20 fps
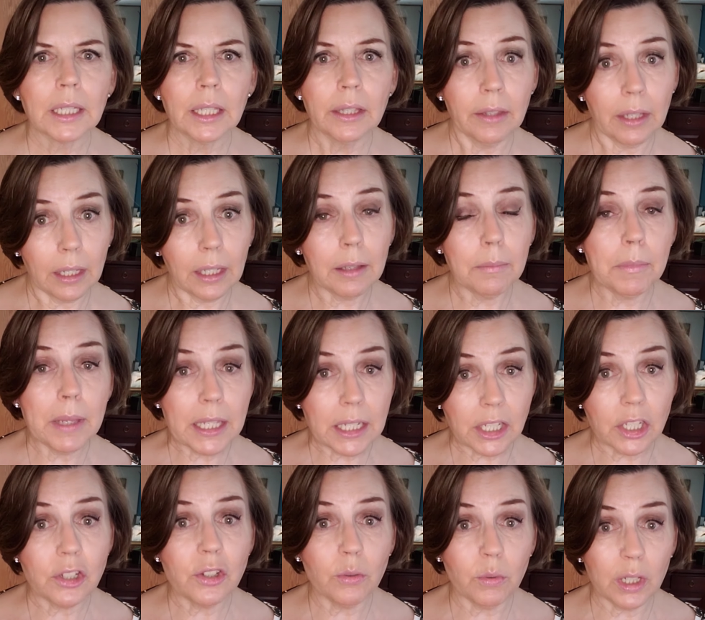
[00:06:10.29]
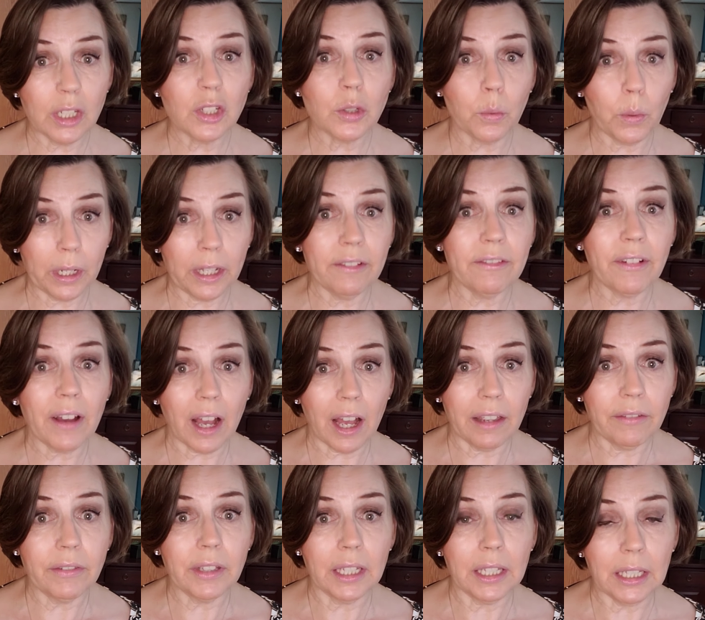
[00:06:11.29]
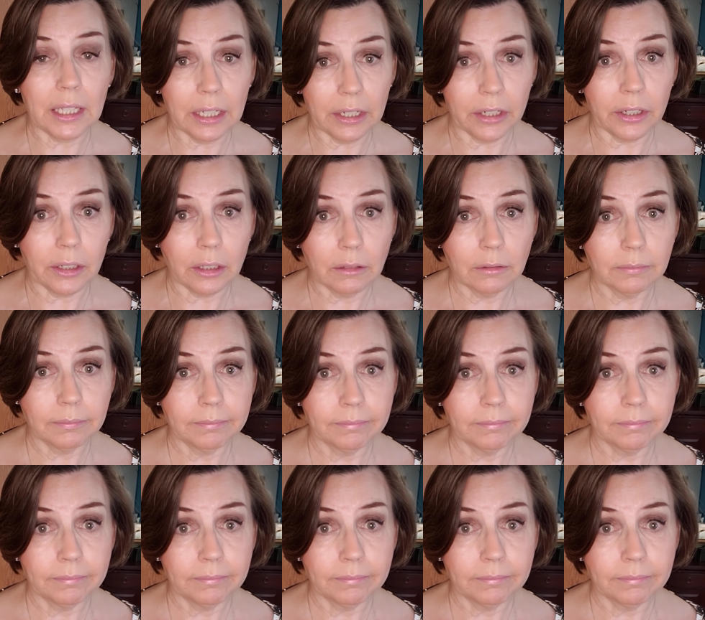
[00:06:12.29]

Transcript: then commit to doing 25 in a year.